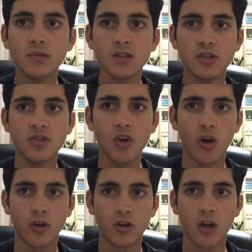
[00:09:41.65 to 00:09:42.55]

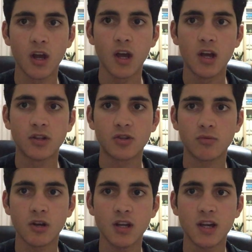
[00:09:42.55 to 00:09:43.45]
So, to
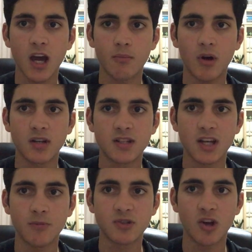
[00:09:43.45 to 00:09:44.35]
recap my
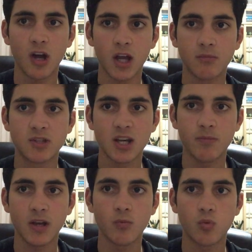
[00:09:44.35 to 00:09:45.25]
tips, I am
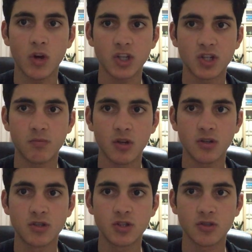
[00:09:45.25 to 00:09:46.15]
tipping
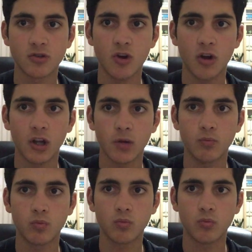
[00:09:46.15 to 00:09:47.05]
Richmond,
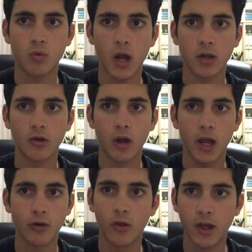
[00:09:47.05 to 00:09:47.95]
wrong
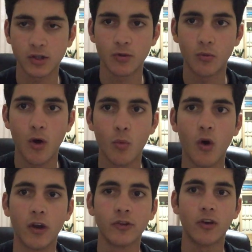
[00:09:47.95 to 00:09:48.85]

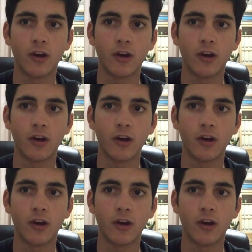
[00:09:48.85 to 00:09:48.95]
round.